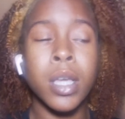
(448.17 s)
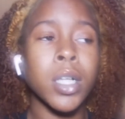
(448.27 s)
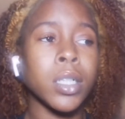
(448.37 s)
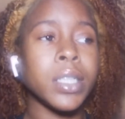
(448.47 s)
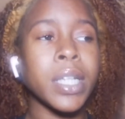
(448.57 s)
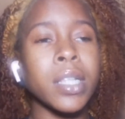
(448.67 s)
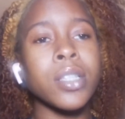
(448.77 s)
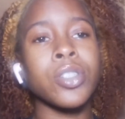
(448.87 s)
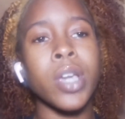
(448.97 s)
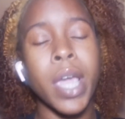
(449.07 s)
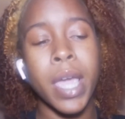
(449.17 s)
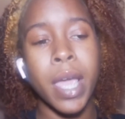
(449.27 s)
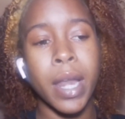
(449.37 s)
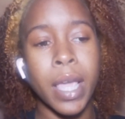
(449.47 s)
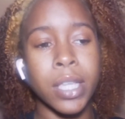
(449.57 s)
Dillinger had
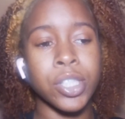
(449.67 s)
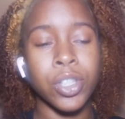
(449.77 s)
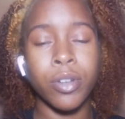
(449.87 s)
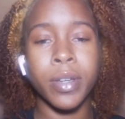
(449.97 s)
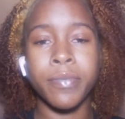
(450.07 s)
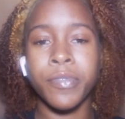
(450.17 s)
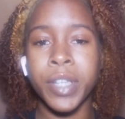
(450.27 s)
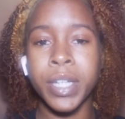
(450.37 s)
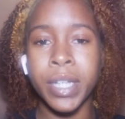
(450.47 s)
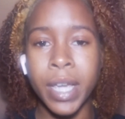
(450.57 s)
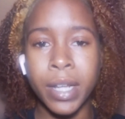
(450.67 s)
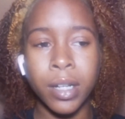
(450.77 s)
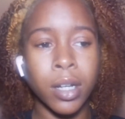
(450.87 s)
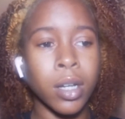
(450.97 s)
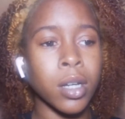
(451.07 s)
a certain
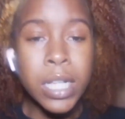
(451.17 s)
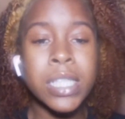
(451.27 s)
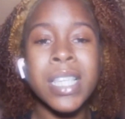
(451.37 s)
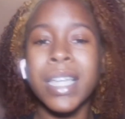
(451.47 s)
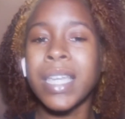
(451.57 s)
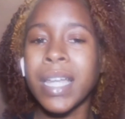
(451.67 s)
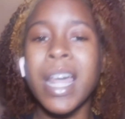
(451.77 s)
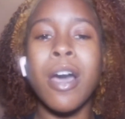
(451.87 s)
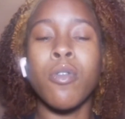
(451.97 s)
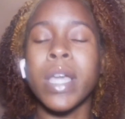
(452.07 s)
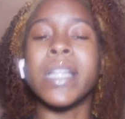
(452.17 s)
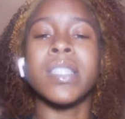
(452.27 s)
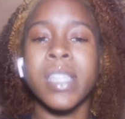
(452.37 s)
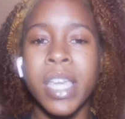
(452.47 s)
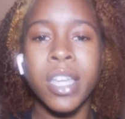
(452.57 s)
vendetta to get out and
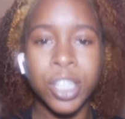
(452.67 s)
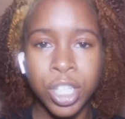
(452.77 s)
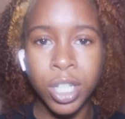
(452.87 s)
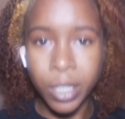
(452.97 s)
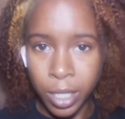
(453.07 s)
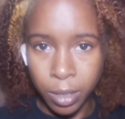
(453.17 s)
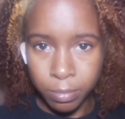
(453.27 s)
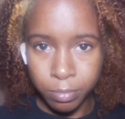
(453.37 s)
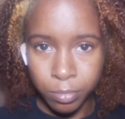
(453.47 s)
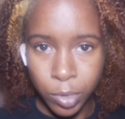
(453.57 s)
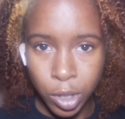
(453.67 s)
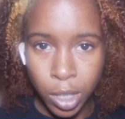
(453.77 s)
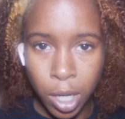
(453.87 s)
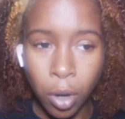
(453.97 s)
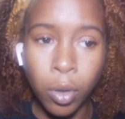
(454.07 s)
tear shit up, you
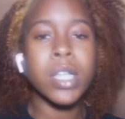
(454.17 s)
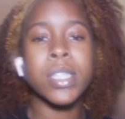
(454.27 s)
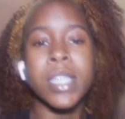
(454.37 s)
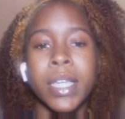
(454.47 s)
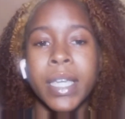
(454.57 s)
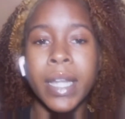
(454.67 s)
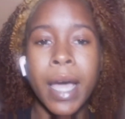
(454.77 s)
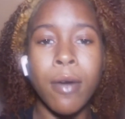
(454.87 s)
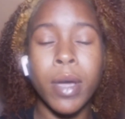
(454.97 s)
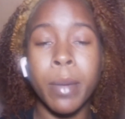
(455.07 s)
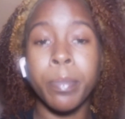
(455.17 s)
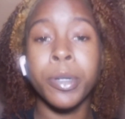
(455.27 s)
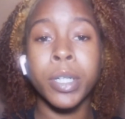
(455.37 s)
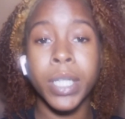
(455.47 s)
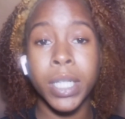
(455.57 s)
know, to get out and
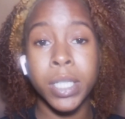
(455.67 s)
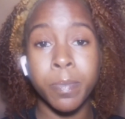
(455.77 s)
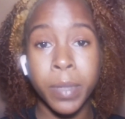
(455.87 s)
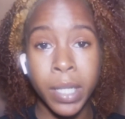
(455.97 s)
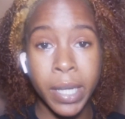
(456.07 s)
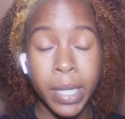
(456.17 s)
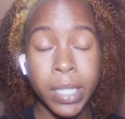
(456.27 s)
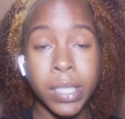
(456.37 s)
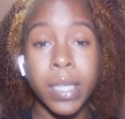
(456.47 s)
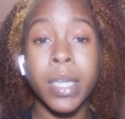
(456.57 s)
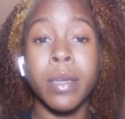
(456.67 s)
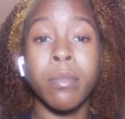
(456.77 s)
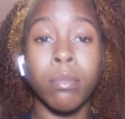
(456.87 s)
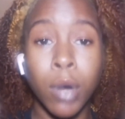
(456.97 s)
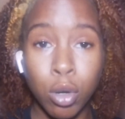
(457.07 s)
put his plans in
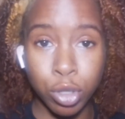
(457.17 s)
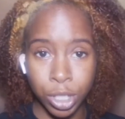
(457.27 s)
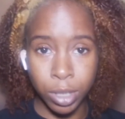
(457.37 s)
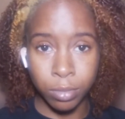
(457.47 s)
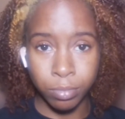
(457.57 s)
motion.